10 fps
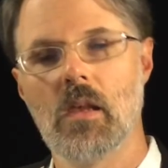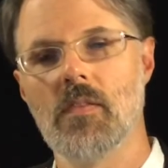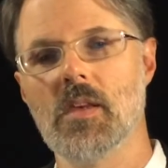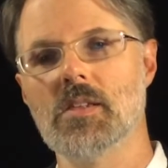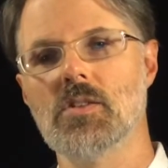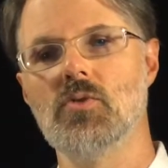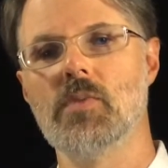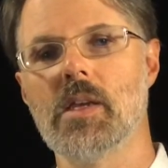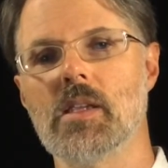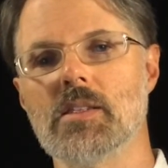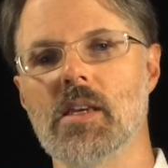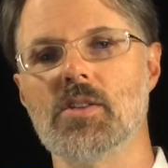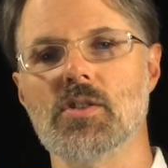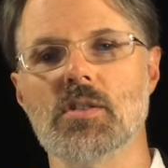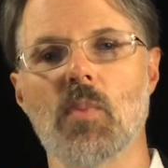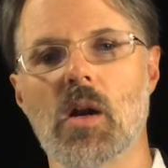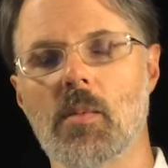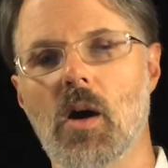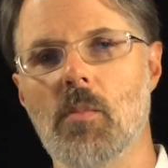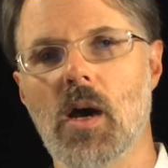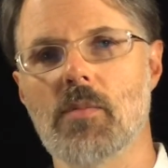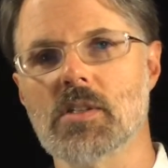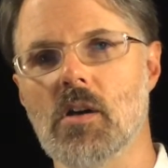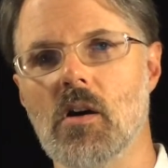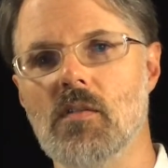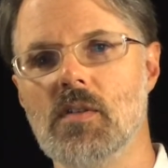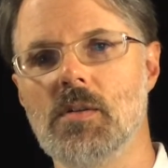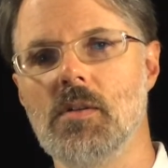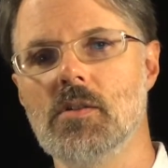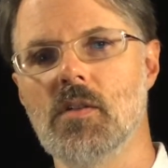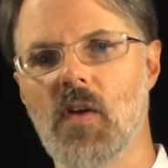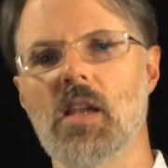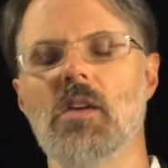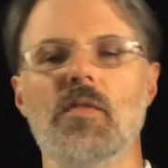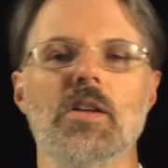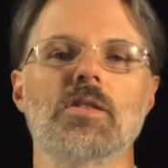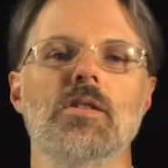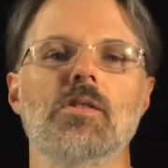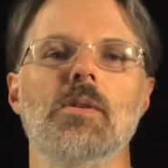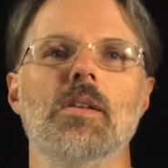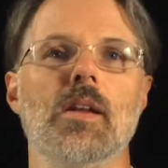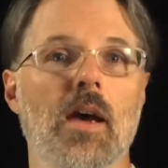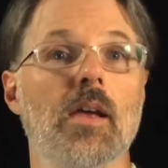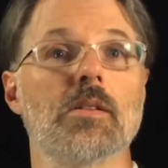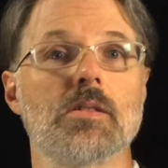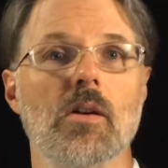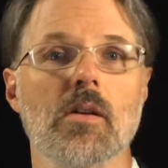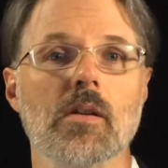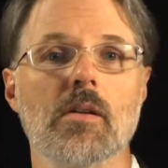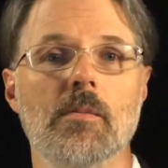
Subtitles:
These 2 realizations brought about my resolve to finally finish the degree that I had started.